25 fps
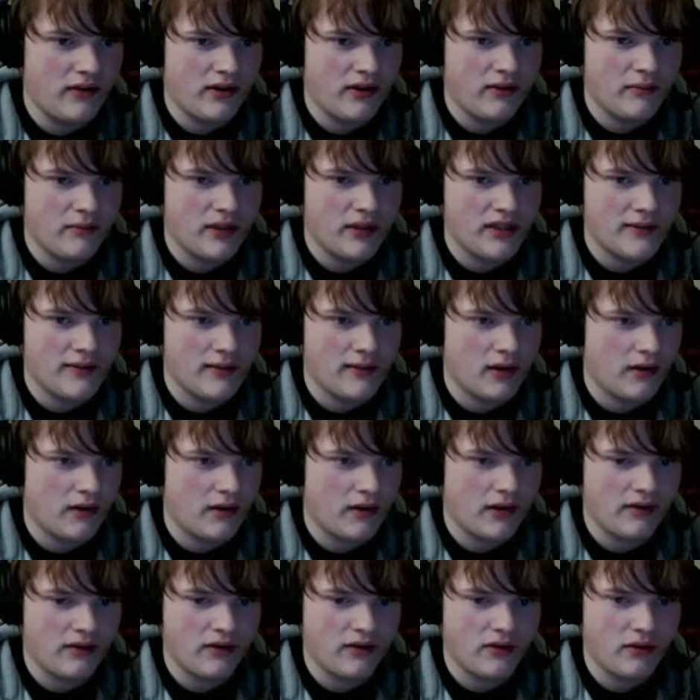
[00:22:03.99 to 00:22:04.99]
had found the basement and
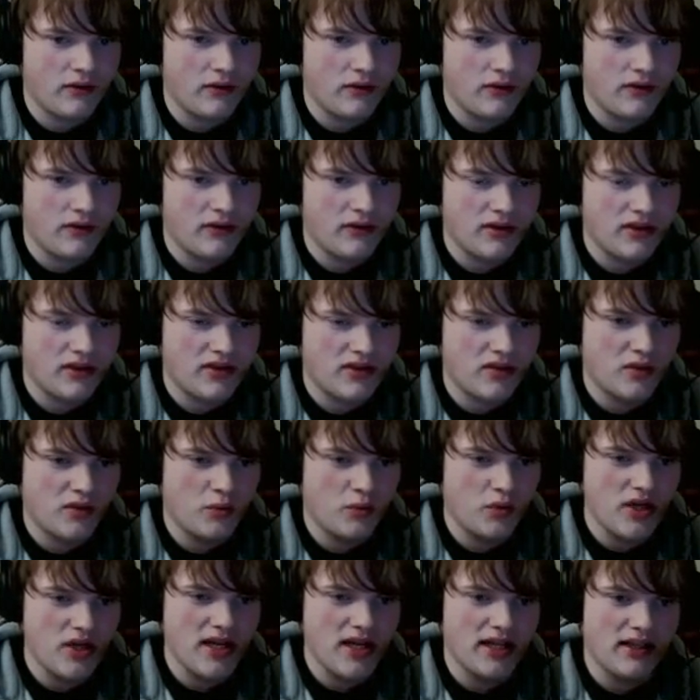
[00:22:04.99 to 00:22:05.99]
unlocked the door.
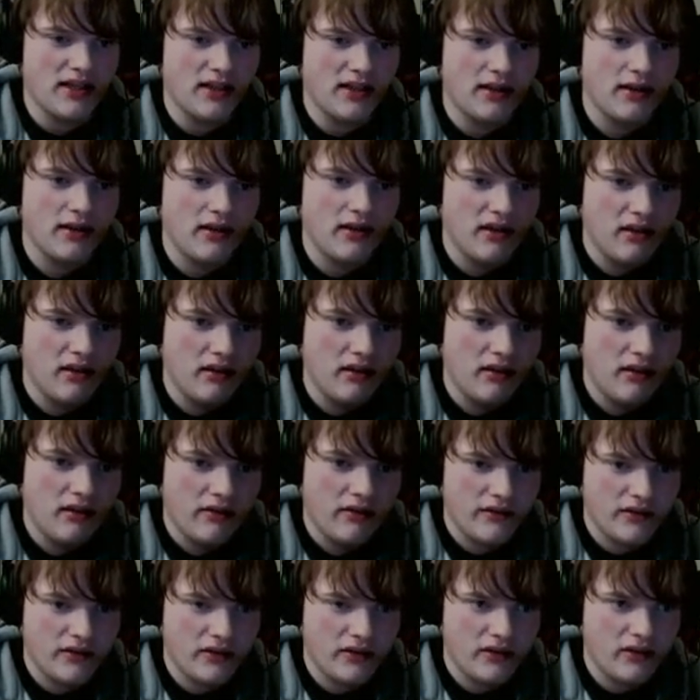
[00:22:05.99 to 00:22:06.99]
Sweet.
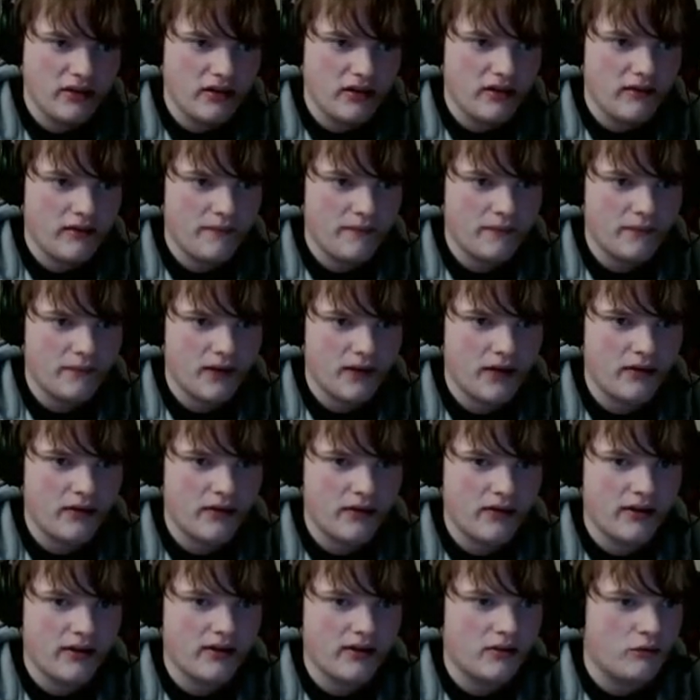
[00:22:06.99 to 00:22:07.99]
What's in here? It
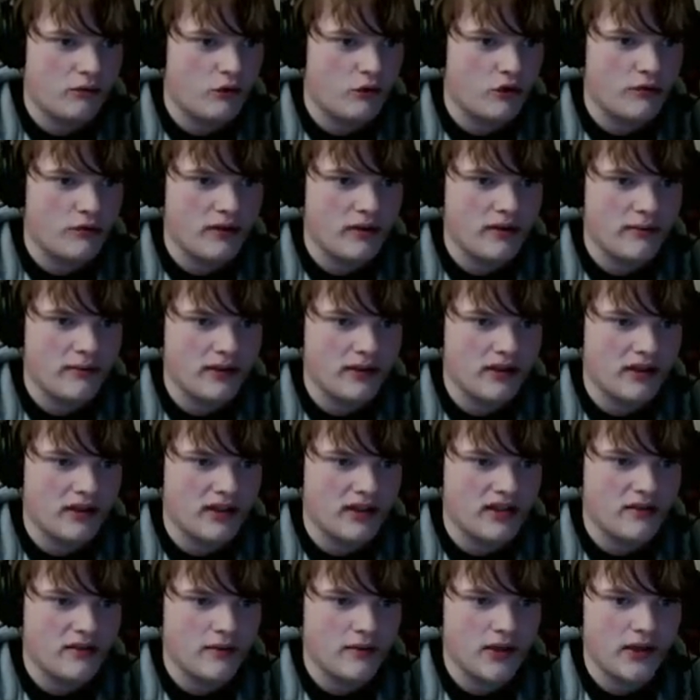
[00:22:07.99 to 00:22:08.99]
looked like the room had been
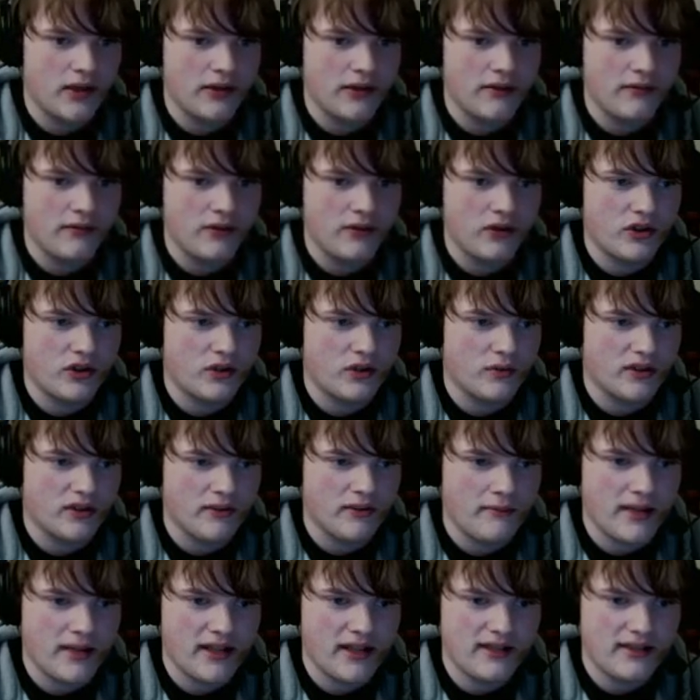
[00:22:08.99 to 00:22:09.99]
tossed around. The furniture was
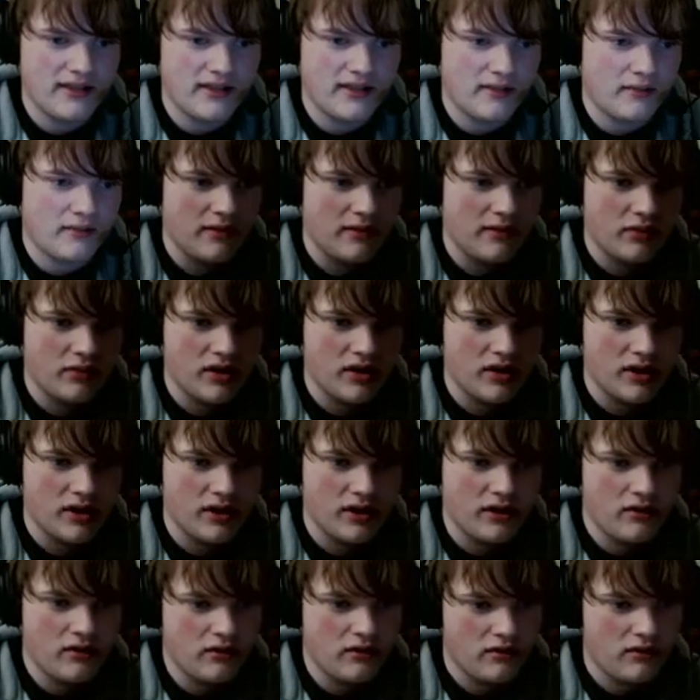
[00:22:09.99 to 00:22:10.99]
a mess. Did break
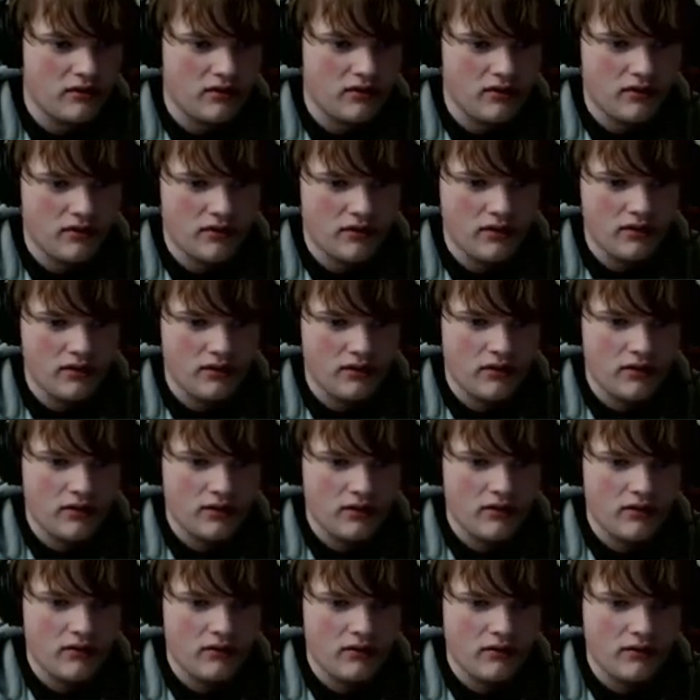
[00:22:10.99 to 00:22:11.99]
in here?
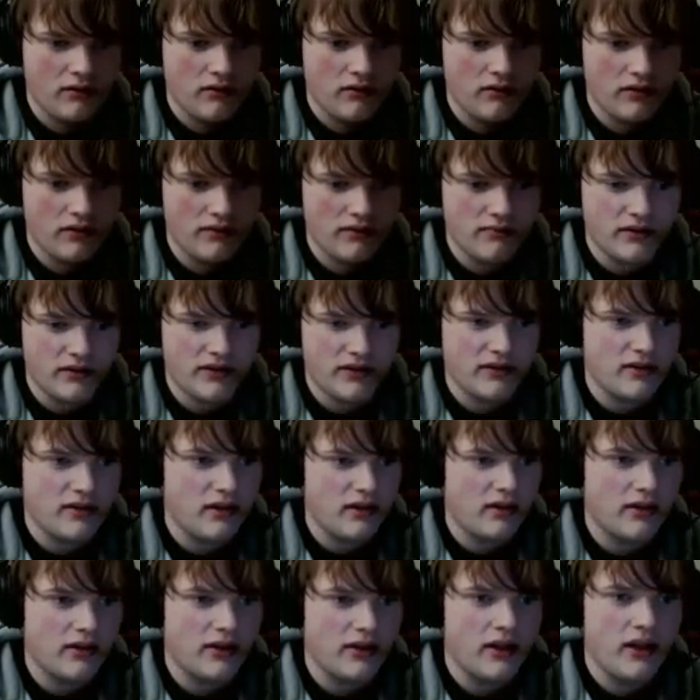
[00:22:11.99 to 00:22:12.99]
Oh, this place is
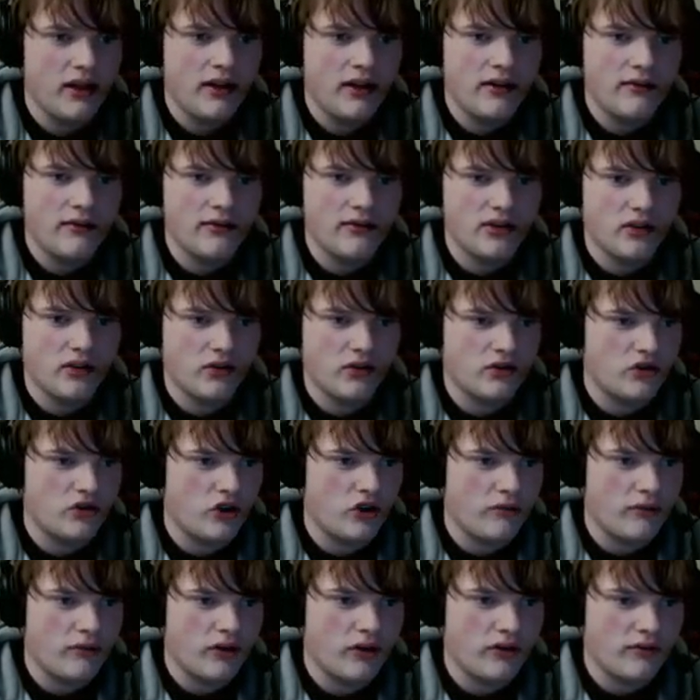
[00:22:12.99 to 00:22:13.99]
ugly. There was an old
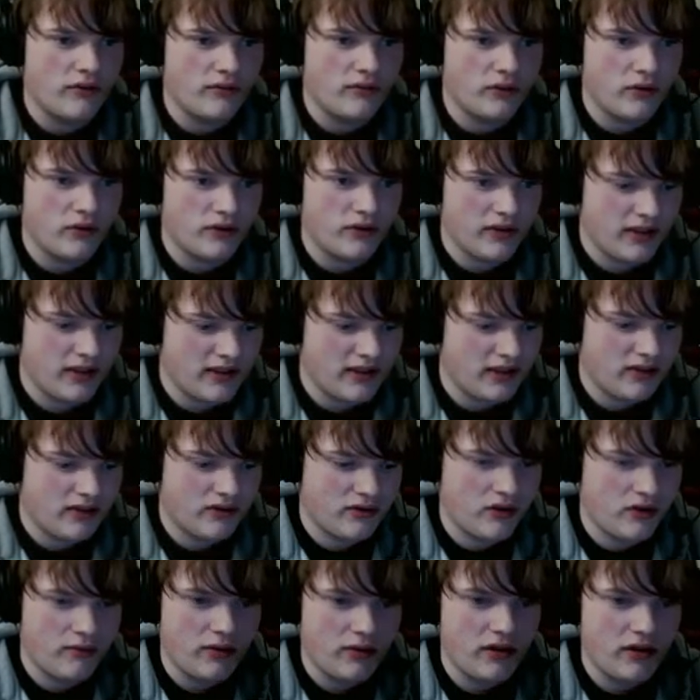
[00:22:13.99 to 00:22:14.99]
crowbar on the floor. Did I take the
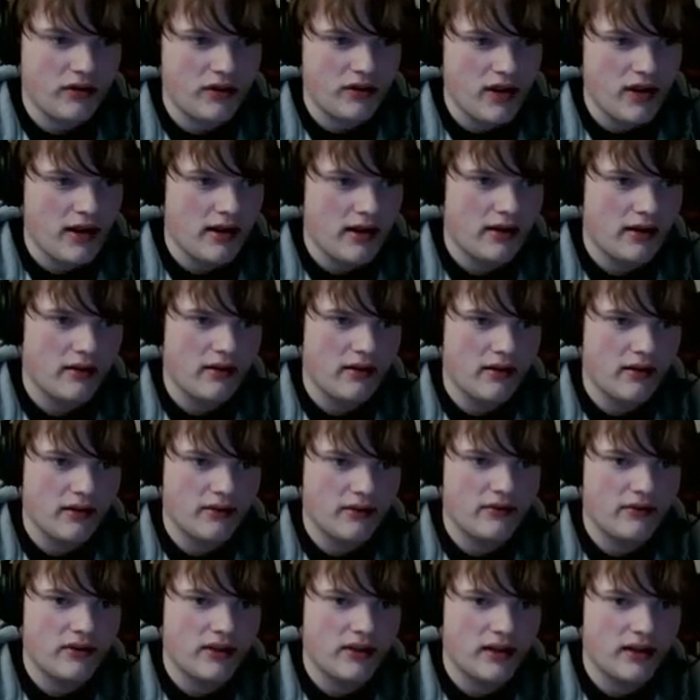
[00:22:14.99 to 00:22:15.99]
crowbar? Yeah. I
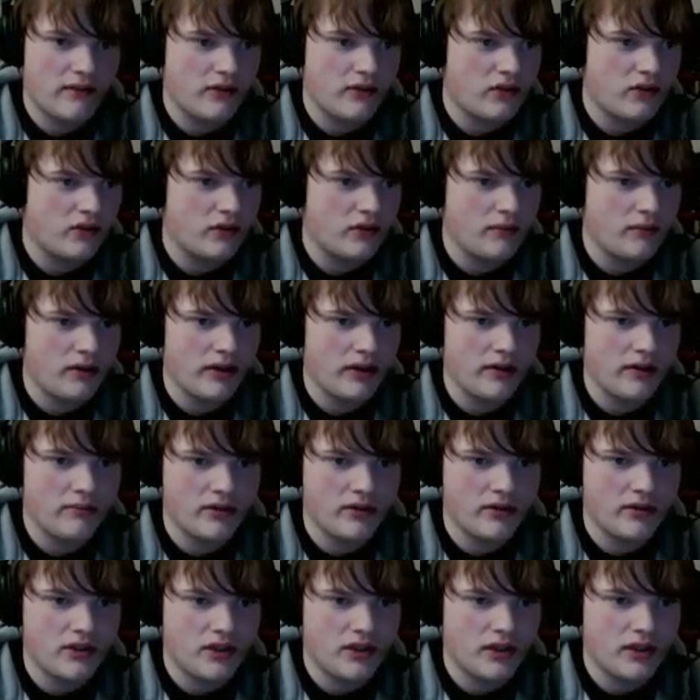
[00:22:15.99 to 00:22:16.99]
lifted the heavy crowbar. I
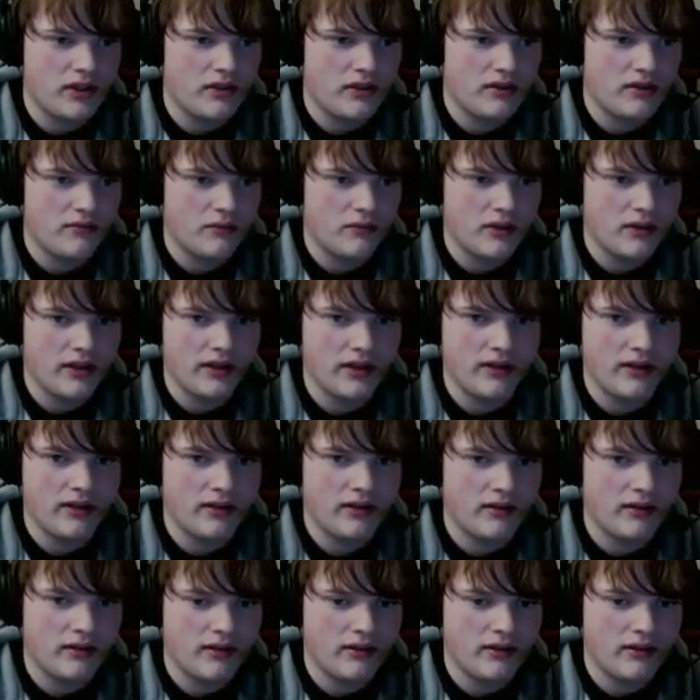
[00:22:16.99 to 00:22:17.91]
appreciated its weight.